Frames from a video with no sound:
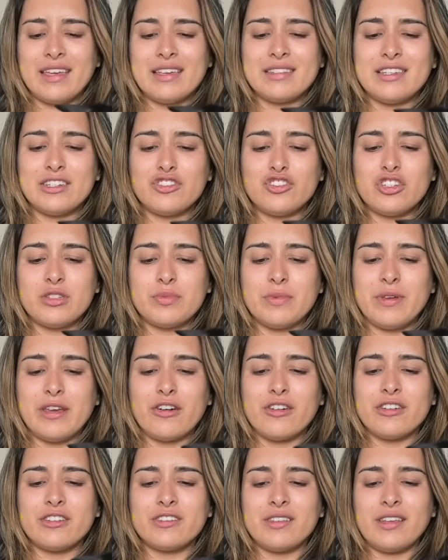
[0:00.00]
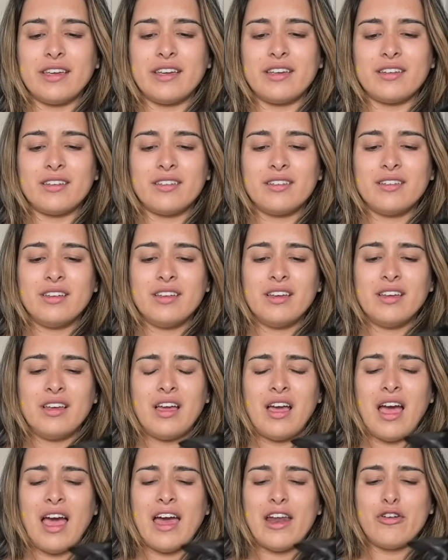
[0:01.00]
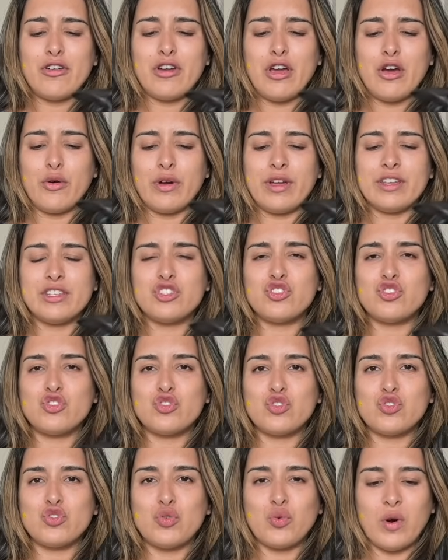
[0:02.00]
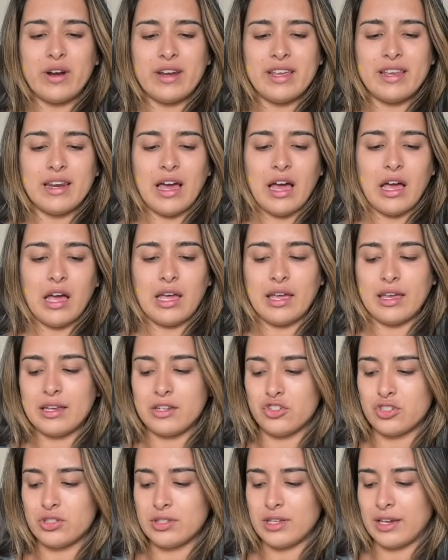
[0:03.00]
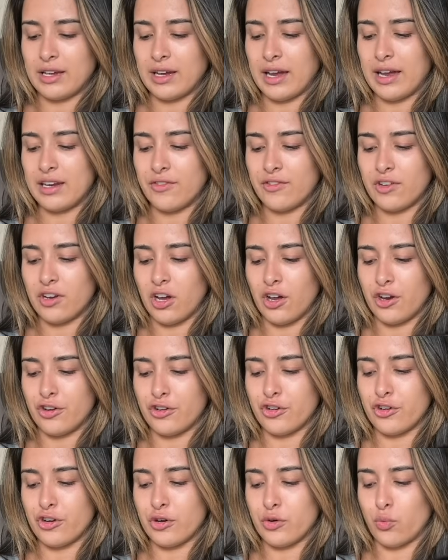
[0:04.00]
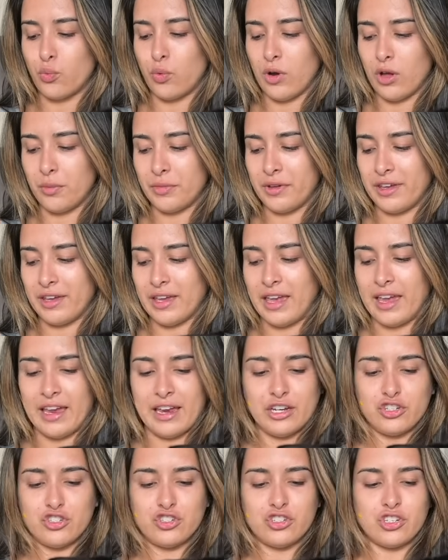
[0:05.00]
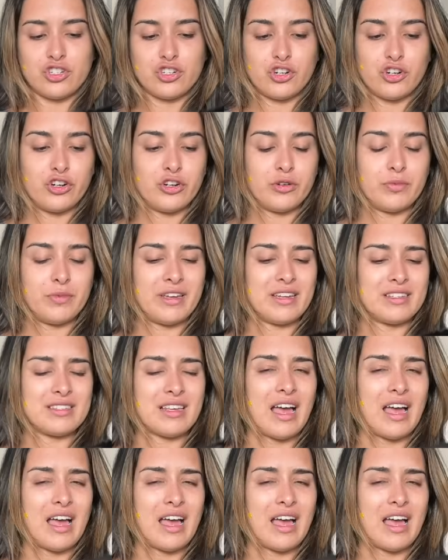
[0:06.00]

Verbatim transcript: Is it just me or is like, I don't know, is 29 just like kind of an underwhelming age to turn because